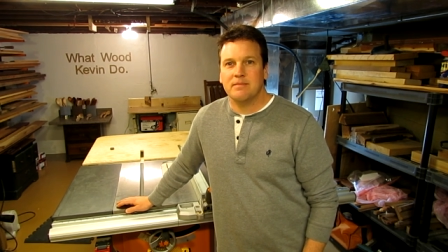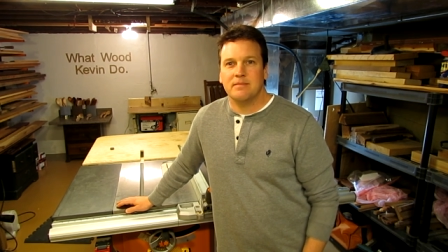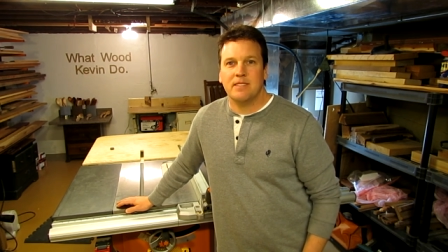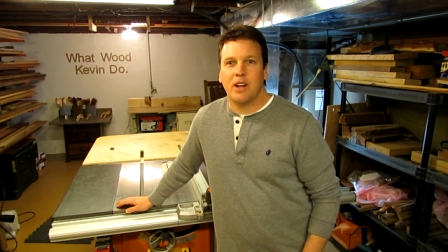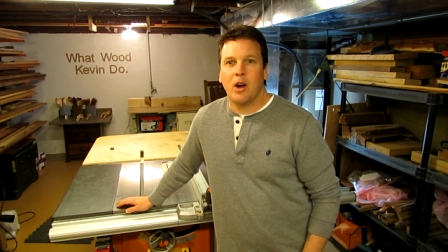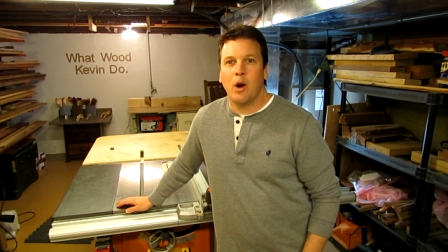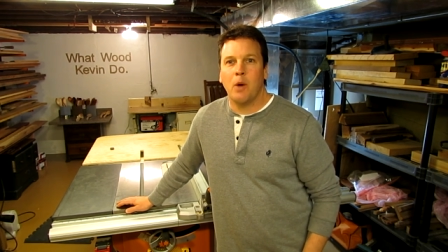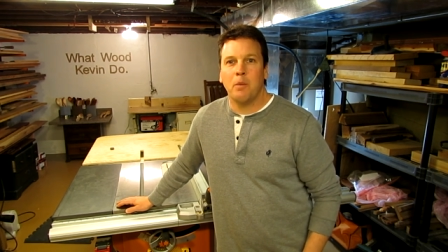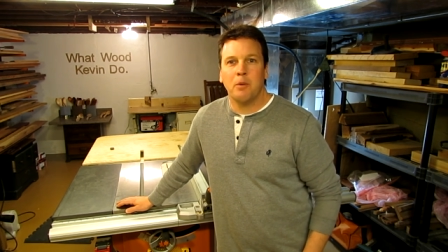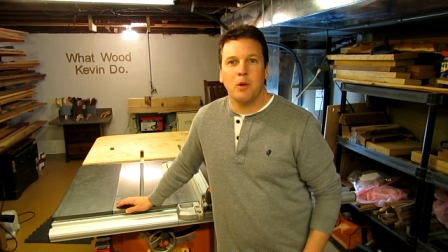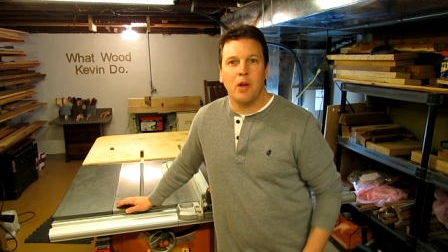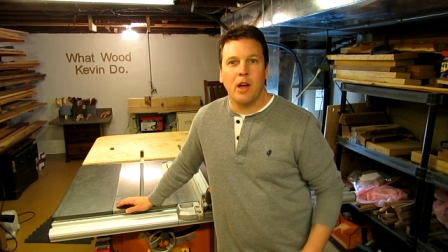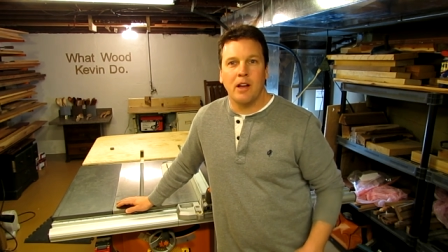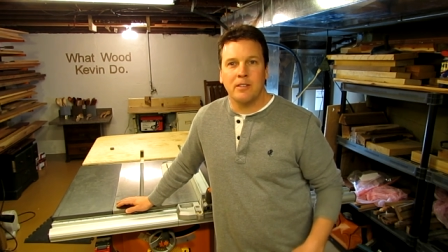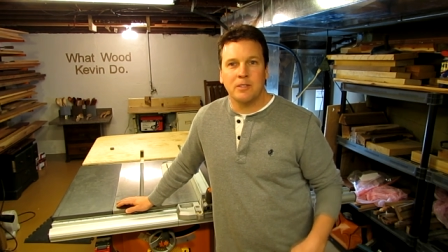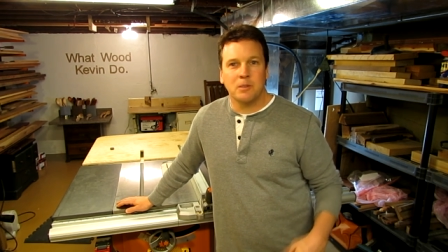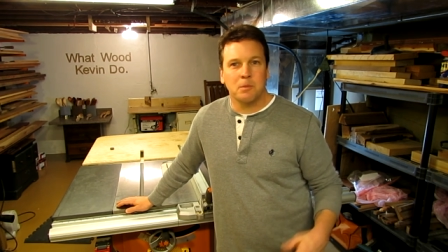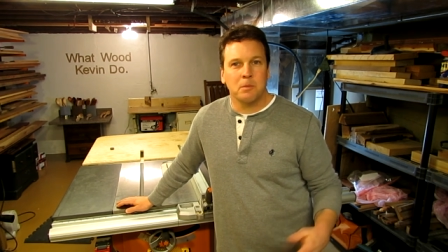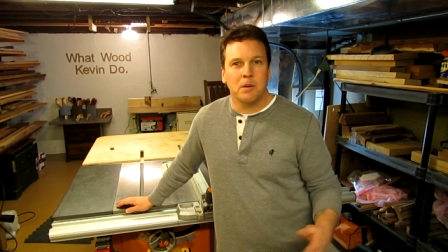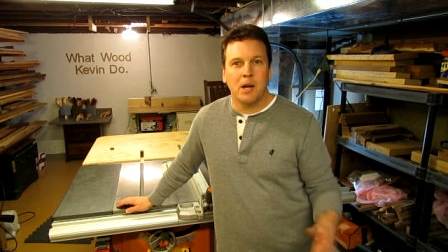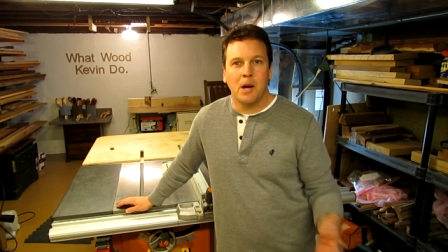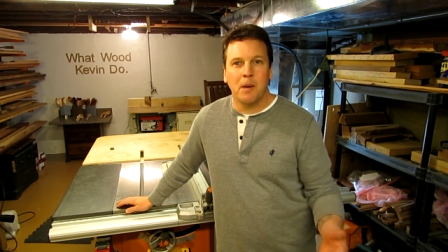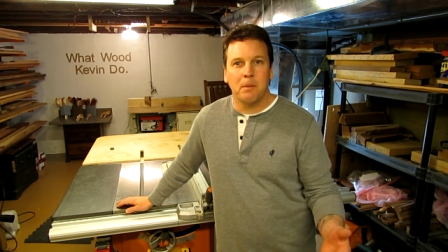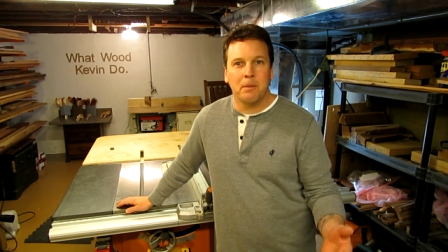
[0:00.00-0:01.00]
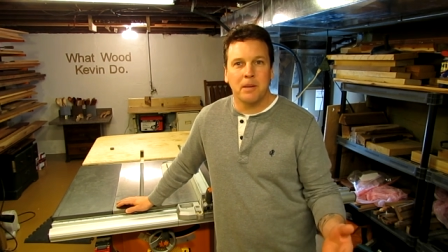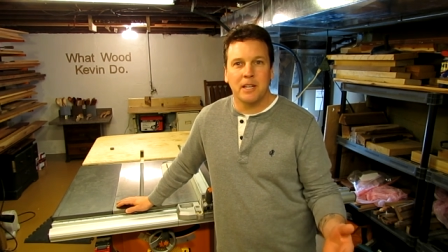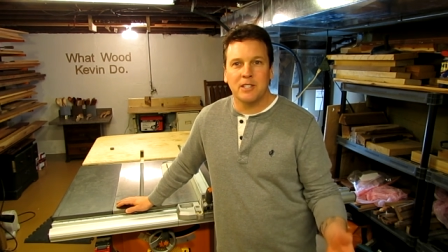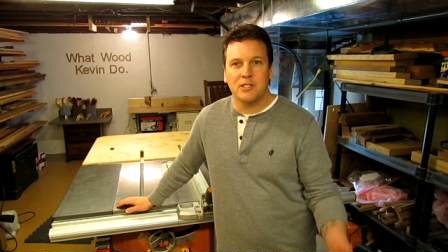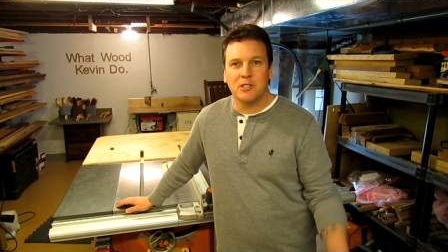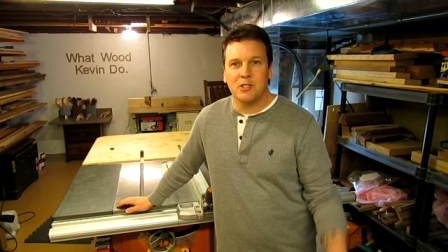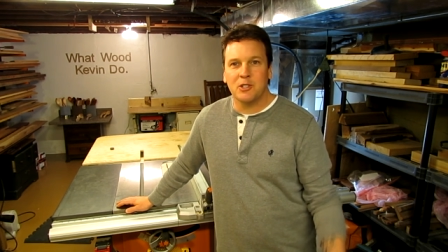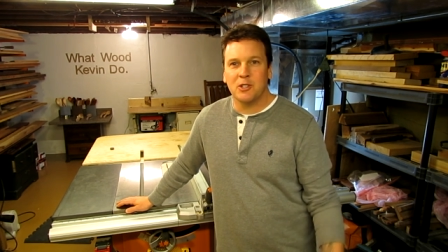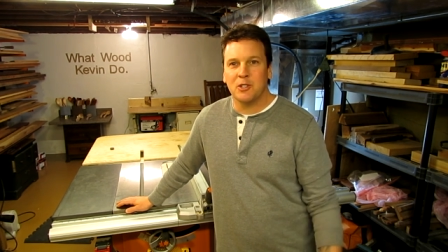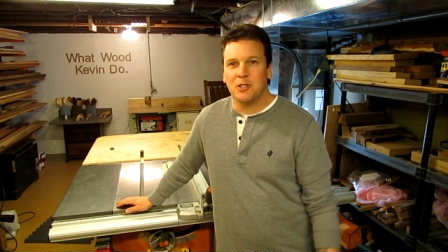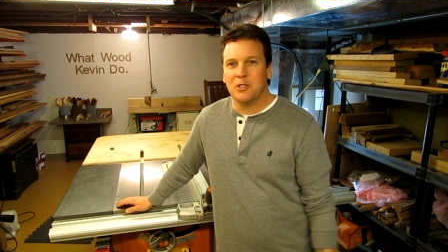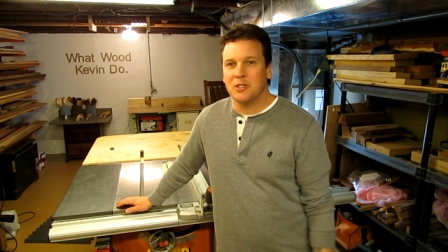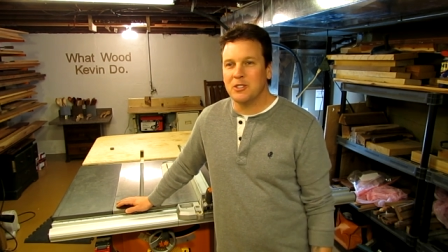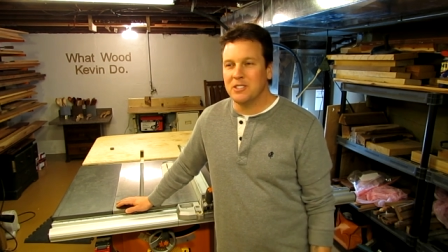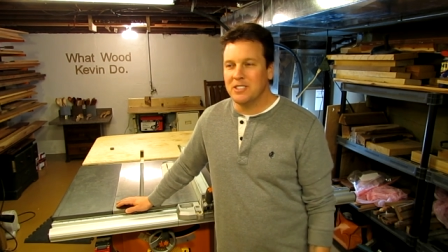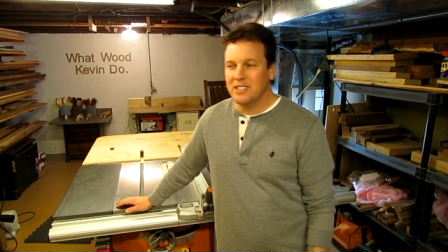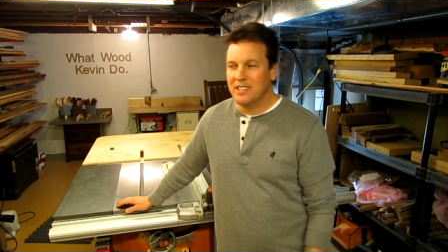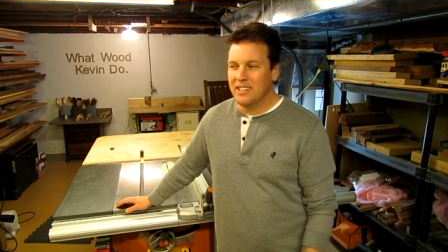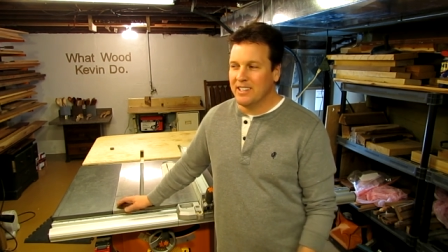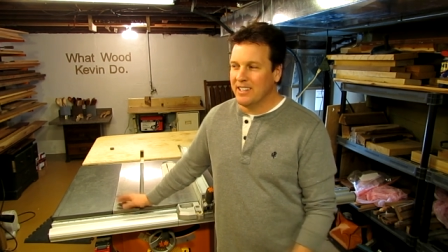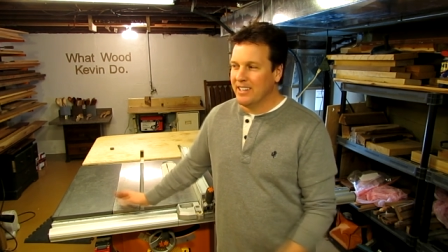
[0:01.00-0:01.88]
hope you have some company soon.